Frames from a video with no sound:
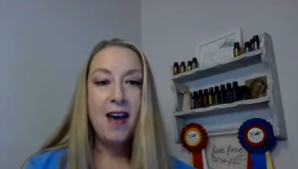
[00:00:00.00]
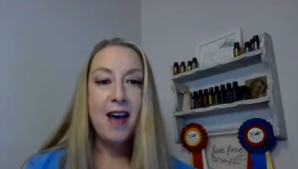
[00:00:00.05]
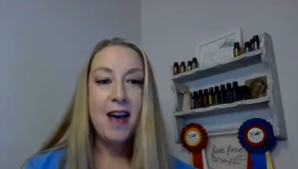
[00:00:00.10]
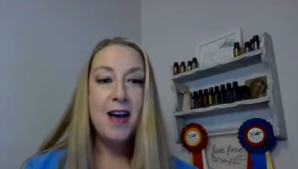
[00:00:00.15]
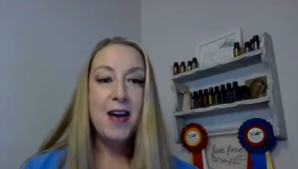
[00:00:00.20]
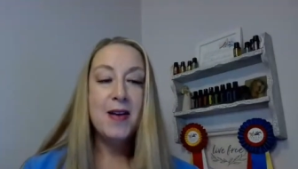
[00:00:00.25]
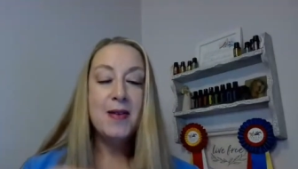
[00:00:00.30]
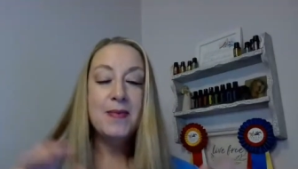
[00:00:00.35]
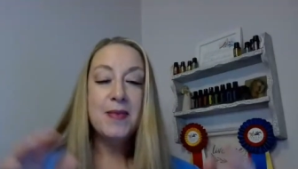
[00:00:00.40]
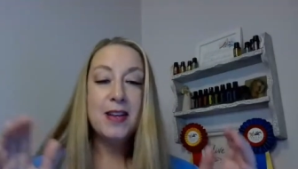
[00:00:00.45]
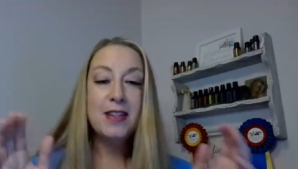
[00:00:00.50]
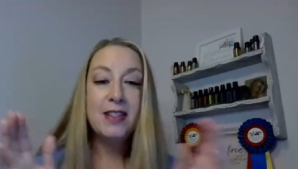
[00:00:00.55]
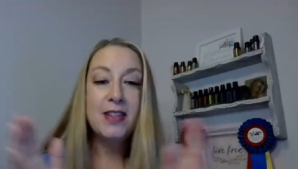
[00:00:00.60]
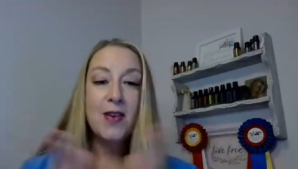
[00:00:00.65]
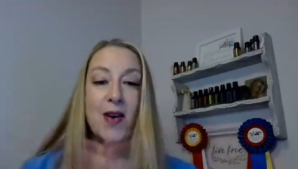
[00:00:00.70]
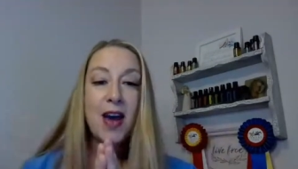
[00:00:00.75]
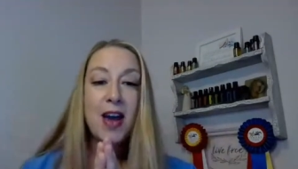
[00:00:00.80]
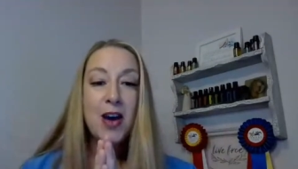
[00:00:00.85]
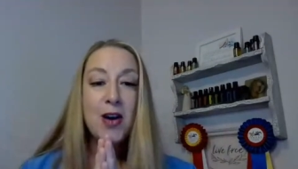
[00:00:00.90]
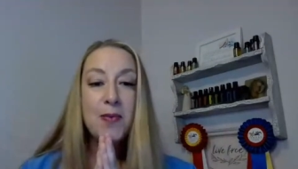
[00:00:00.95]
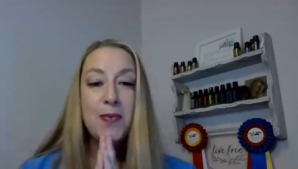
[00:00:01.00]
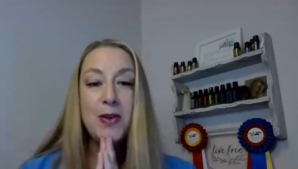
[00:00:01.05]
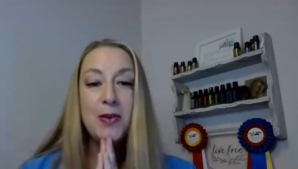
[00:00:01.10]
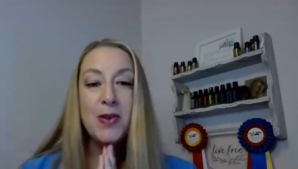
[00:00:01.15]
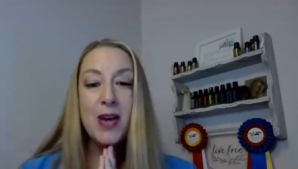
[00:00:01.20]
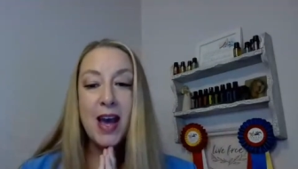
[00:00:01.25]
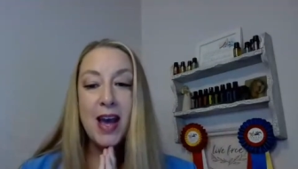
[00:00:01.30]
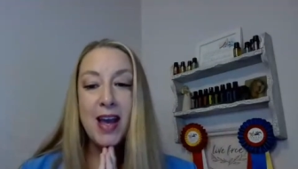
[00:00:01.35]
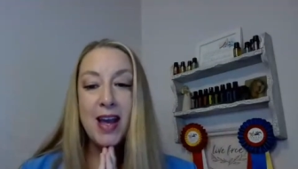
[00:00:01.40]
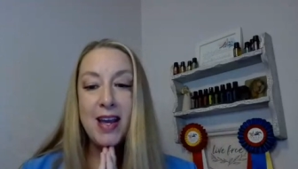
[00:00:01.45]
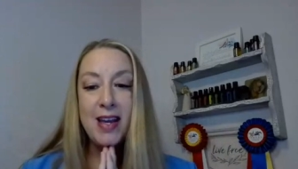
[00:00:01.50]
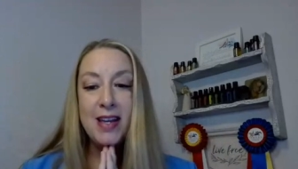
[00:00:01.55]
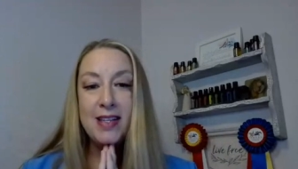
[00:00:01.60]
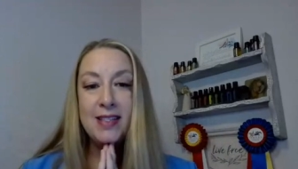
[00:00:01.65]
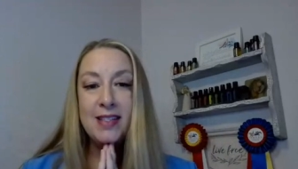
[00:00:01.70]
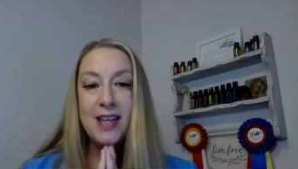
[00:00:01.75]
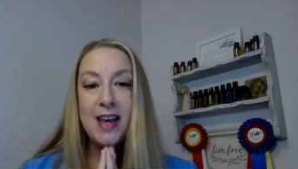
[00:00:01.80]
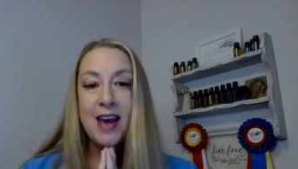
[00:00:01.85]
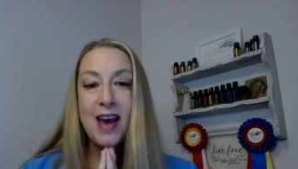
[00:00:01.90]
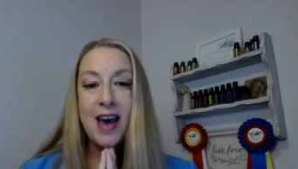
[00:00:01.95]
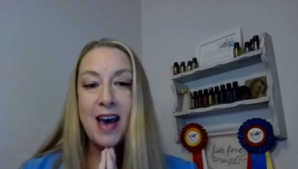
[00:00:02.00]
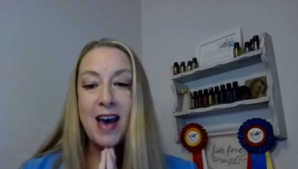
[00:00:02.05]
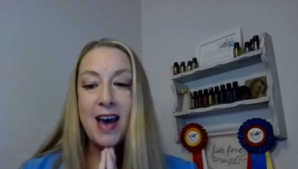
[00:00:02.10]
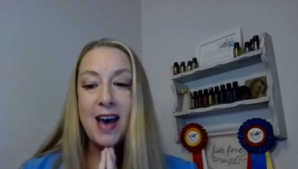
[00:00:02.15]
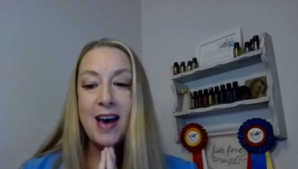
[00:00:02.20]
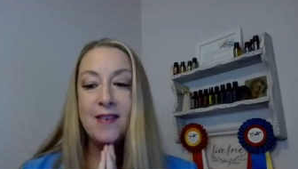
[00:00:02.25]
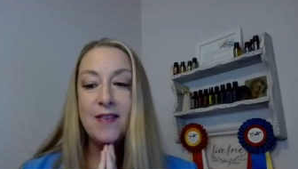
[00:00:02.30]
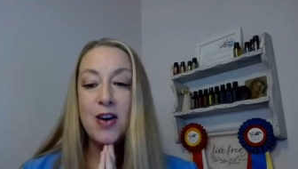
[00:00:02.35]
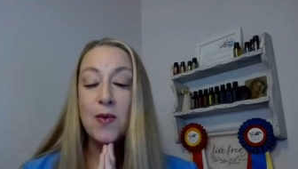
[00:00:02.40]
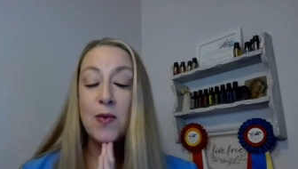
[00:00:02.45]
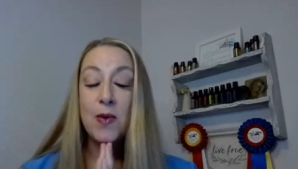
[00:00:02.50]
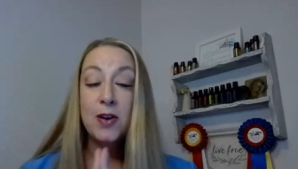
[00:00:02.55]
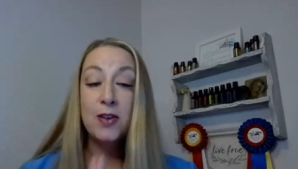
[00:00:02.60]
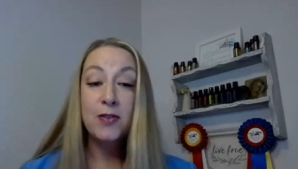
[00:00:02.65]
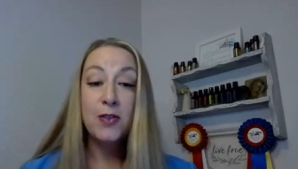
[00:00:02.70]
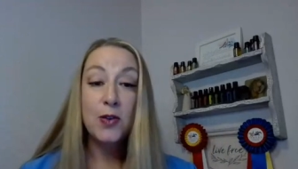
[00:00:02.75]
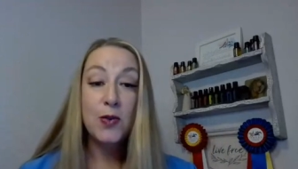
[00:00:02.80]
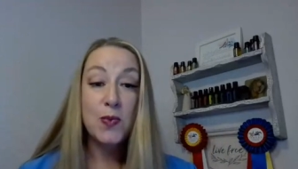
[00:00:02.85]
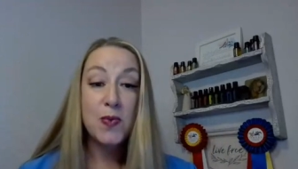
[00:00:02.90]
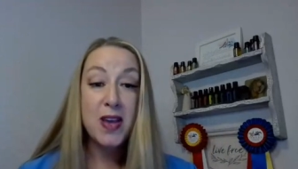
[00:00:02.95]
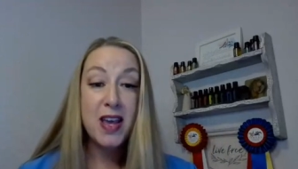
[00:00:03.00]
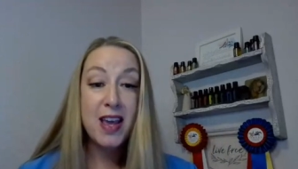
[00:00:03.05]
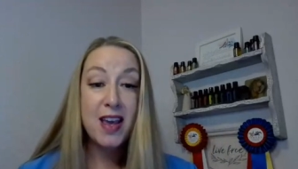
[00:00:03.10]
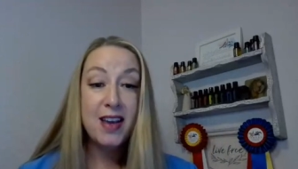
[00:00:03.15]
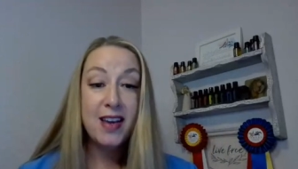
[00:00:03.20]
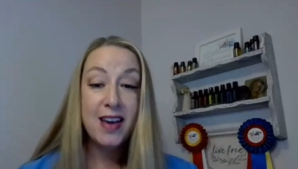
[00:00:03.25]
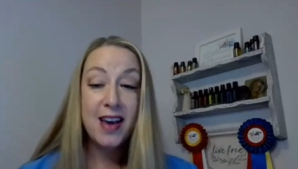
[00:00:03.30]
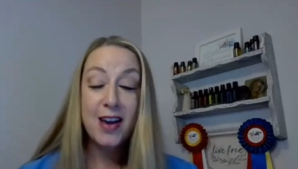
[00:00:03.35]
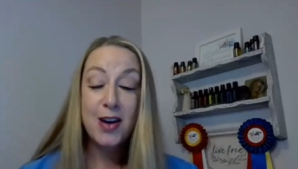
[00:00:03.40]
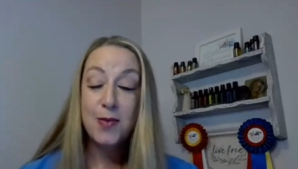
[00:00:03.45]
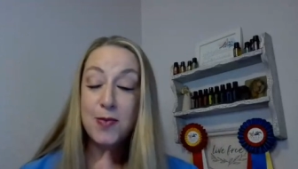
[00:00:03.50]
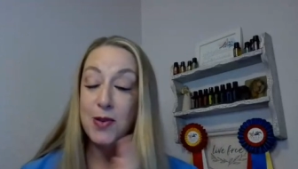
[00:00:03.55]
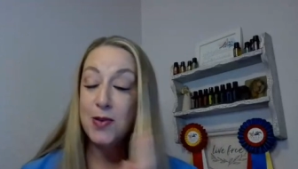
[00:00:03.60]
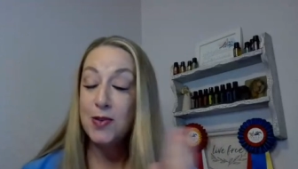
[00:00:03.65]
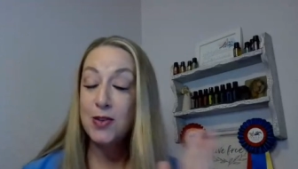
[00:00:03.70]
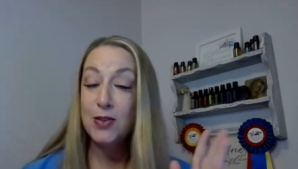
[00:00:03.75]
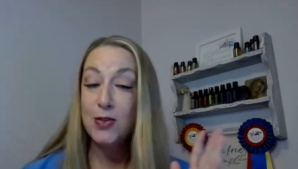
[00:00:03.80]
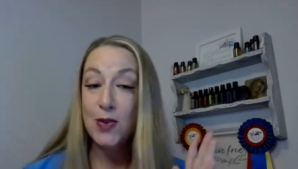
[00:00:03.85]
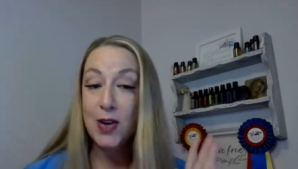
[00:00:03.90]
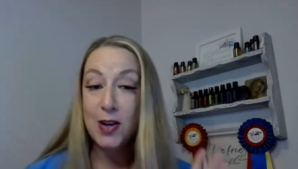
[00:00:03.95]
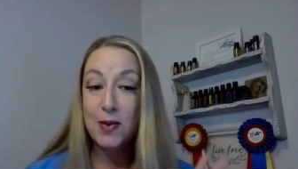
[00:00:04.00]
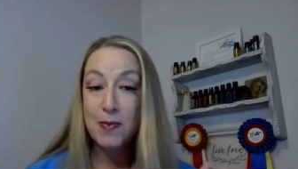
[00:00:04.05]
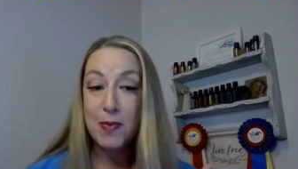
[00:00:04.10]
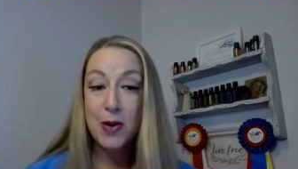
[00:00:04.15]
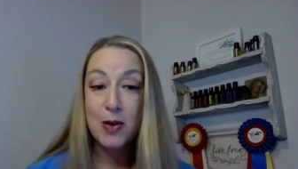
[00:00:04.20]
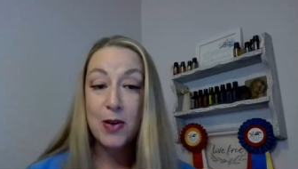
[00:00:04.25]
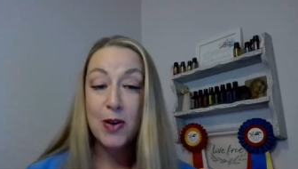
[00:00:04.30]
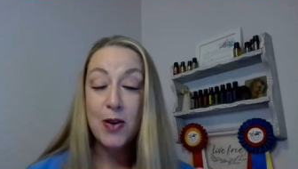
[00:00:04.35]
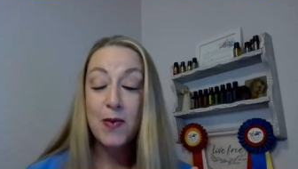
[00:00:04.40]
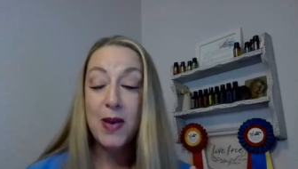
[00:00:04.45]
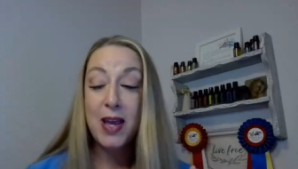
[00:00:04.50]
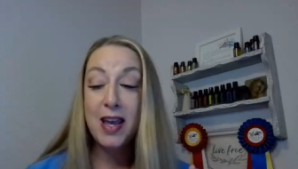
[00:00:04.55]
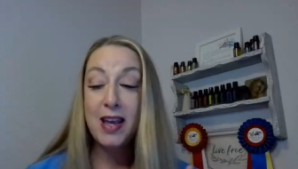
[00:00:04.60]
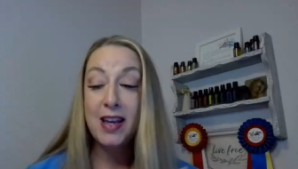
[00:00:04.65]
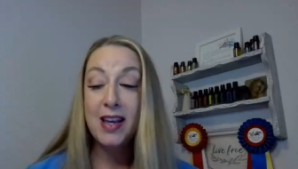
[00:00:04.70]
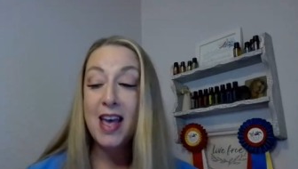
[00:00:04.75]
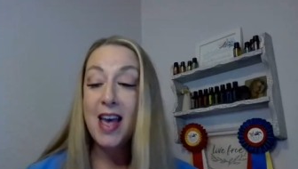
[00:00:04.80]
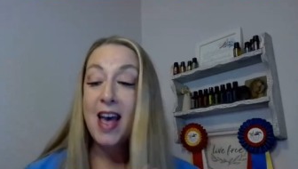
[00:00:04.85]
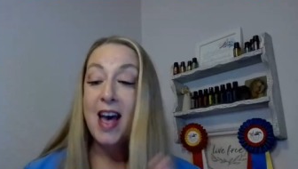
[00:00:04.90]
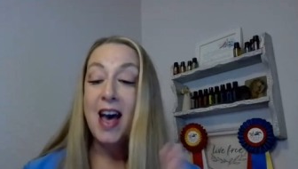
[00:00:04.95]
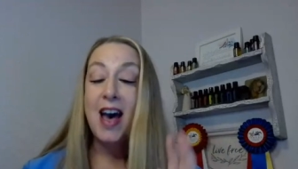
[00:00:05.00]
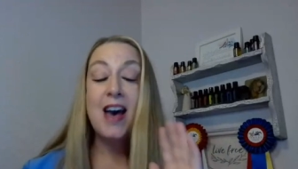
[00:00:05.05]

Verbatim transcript: Um, so, I hope you guys have a wonderful week. I hope you enjoyed BOGO week.